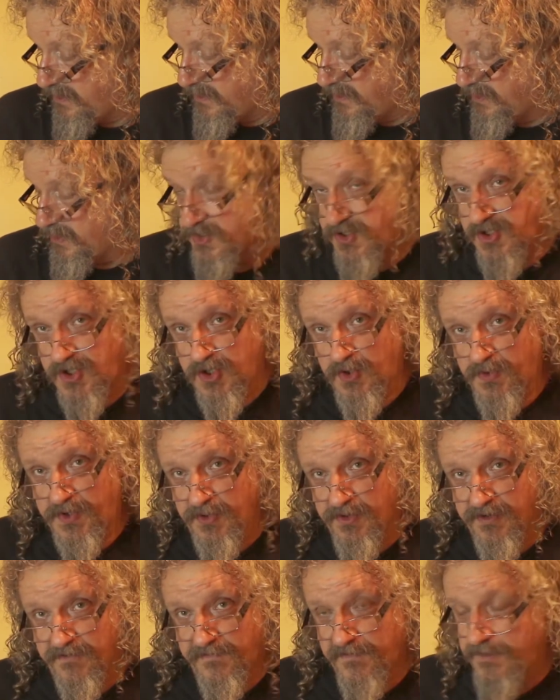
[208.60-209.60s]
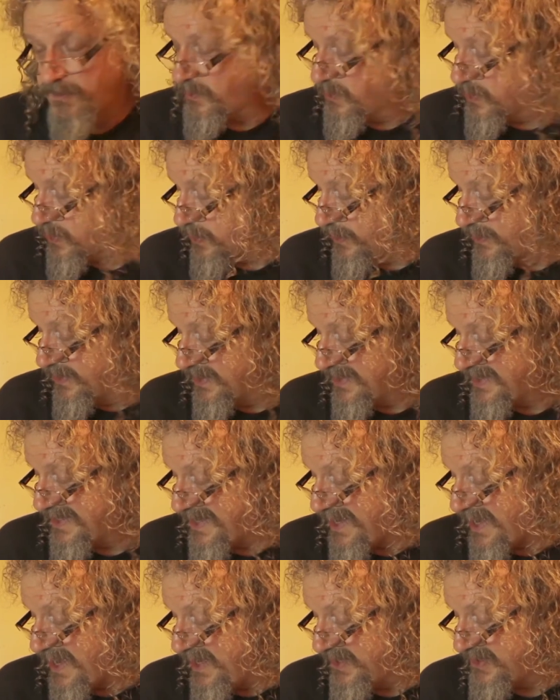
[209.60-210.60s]
the two you want to focus on are
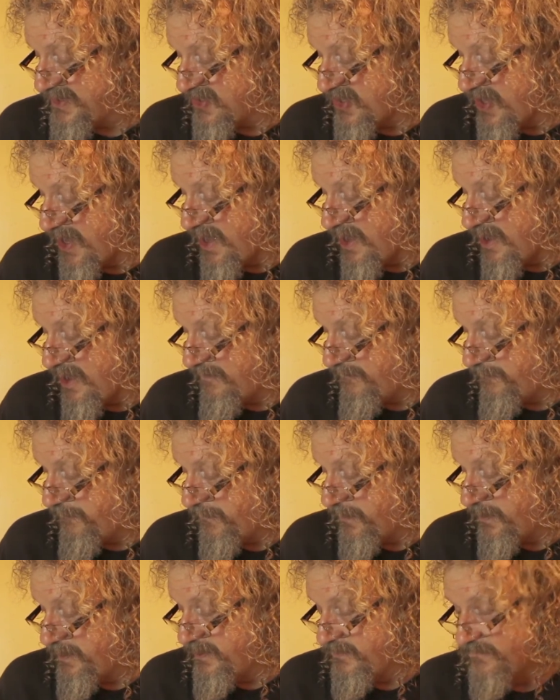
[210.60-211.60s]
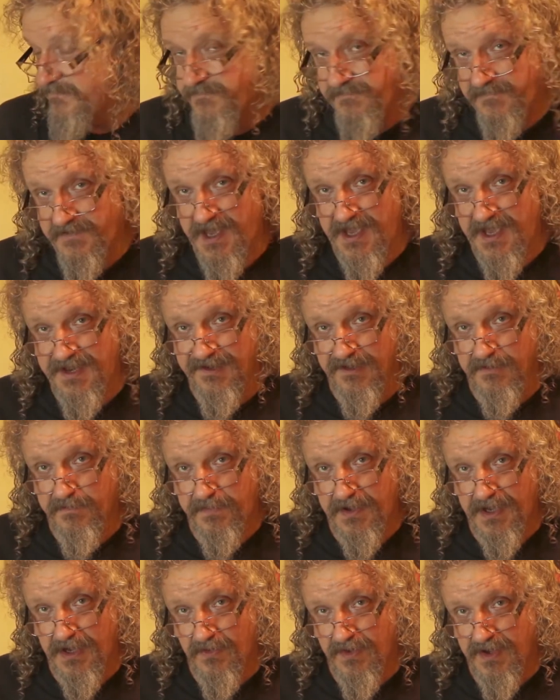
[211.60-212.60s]
Cursed Earth and Infernal
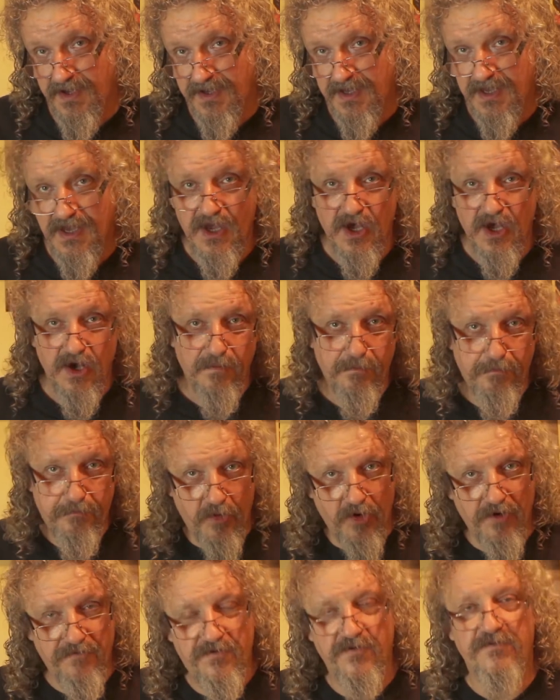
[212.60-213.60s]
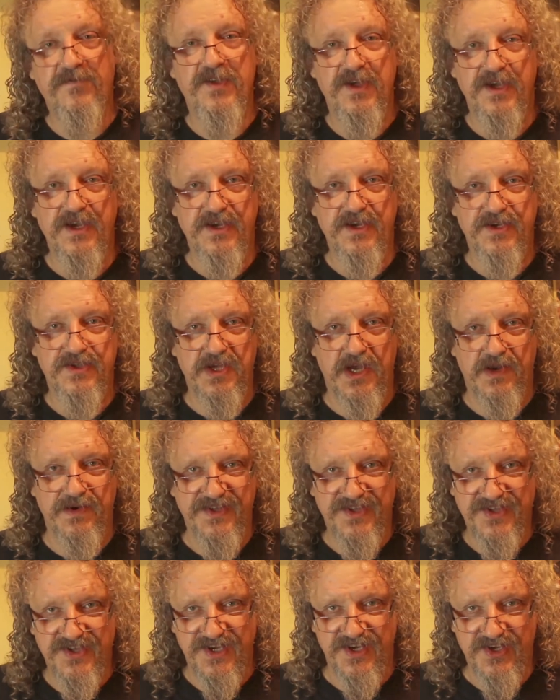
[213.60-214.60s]
Power. Both of these are a
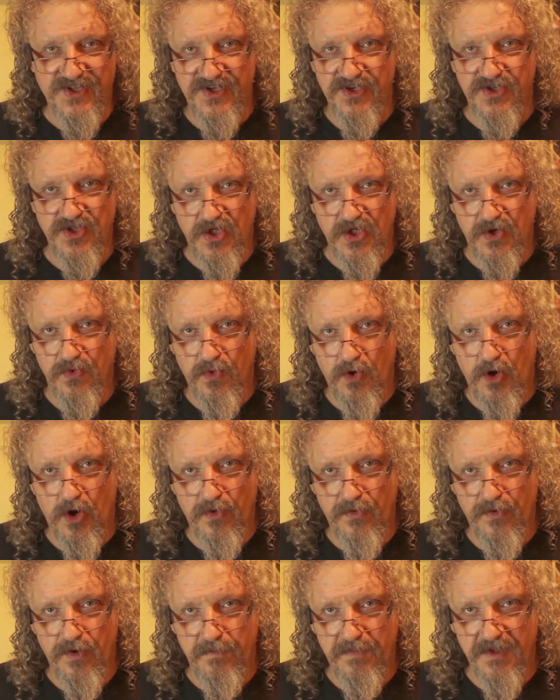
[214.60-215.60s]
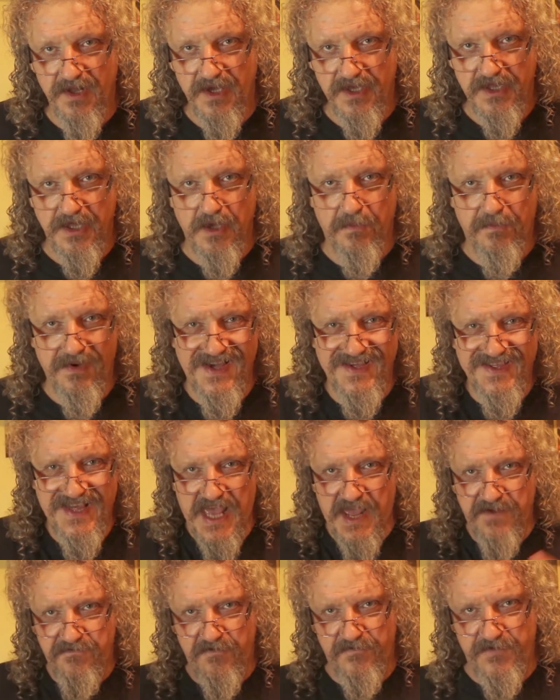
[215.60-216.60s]
6-inch Aurora ability that applies
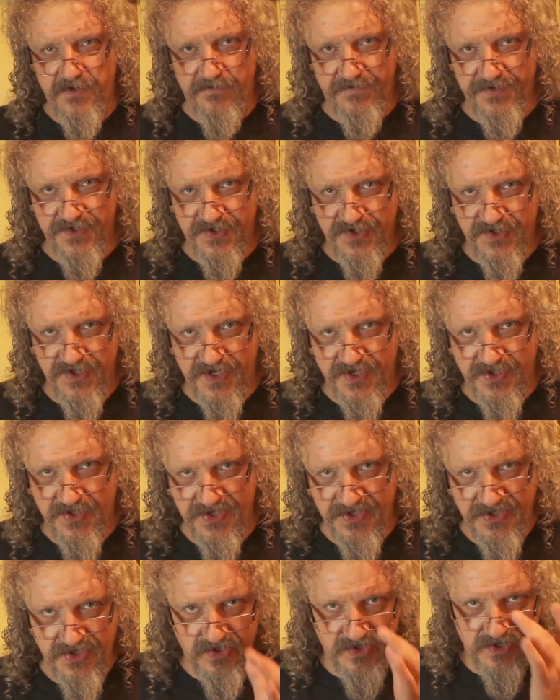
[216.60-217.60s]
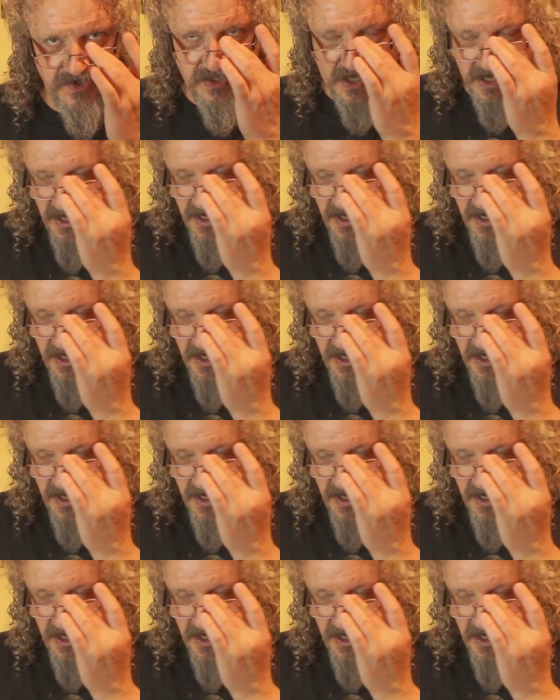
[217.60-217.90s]
everything within 6 inches.